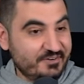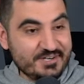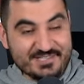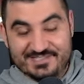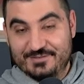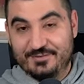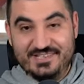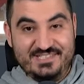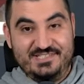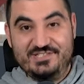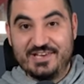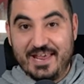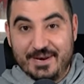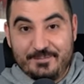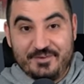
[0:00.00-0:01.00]
The first one is
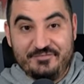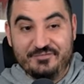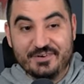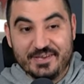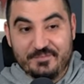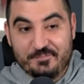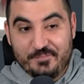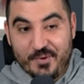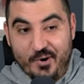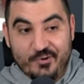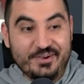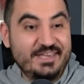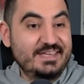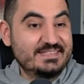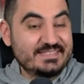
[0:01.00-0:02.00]
Jeremy
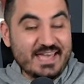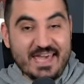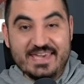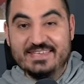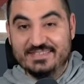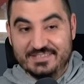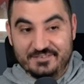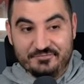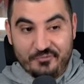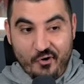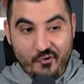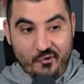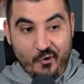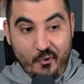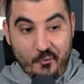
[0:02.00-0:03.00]
Frimpong. He's
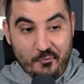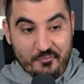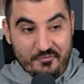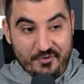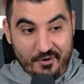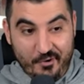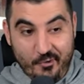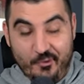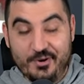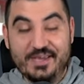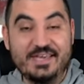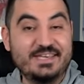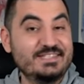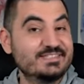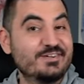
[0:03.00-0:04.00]
eighty-four overall.
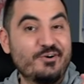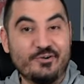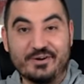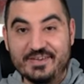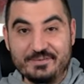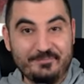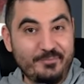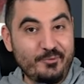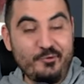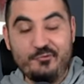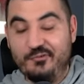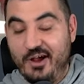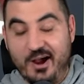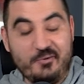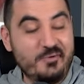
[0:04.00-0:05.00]
He's gonna
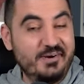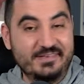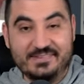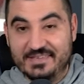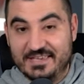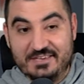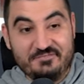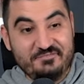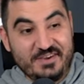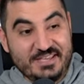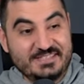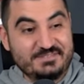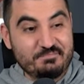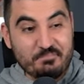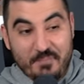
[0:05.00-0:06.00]
improve our
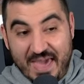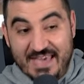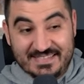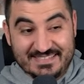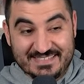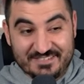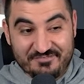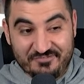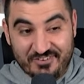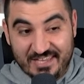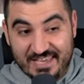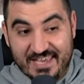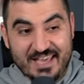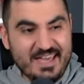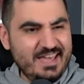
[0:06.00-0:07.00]
defense
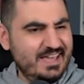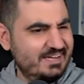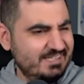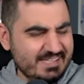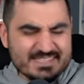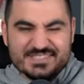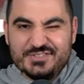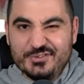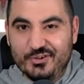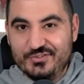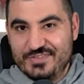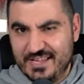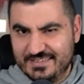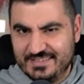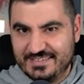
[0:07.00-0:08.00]
massively, and he's
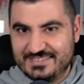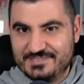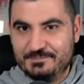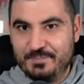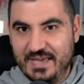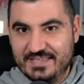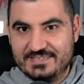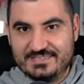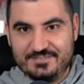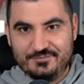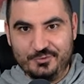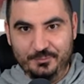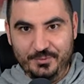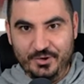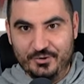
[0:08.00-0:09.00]
not that
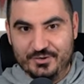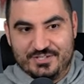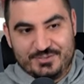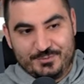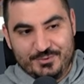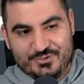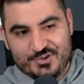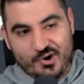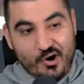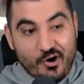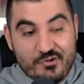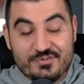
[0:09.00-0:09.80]
expensive, to be honest with you.